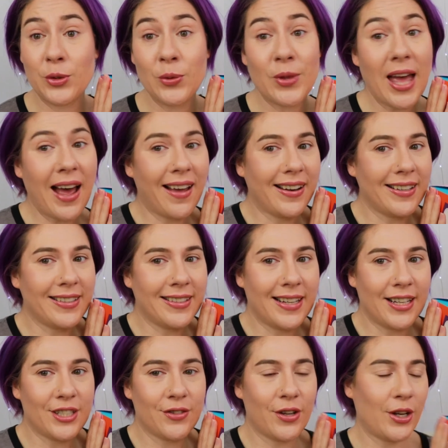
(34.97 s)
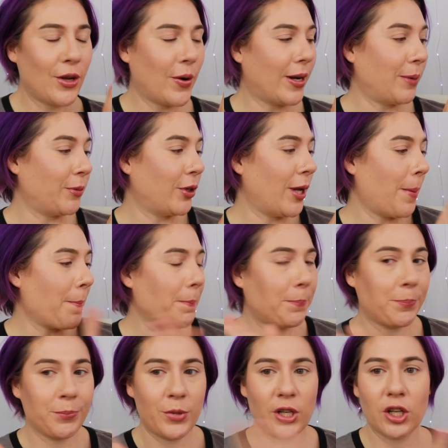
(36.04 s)
do that in today's video and I'm gonna
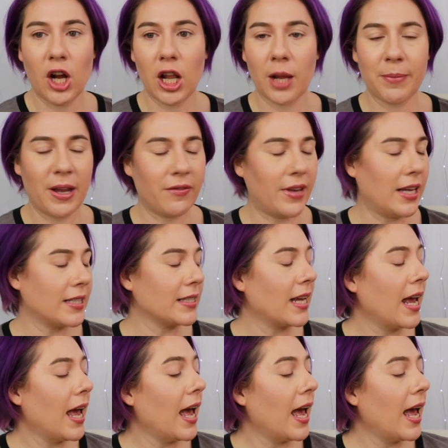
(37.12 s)
put it all on my face.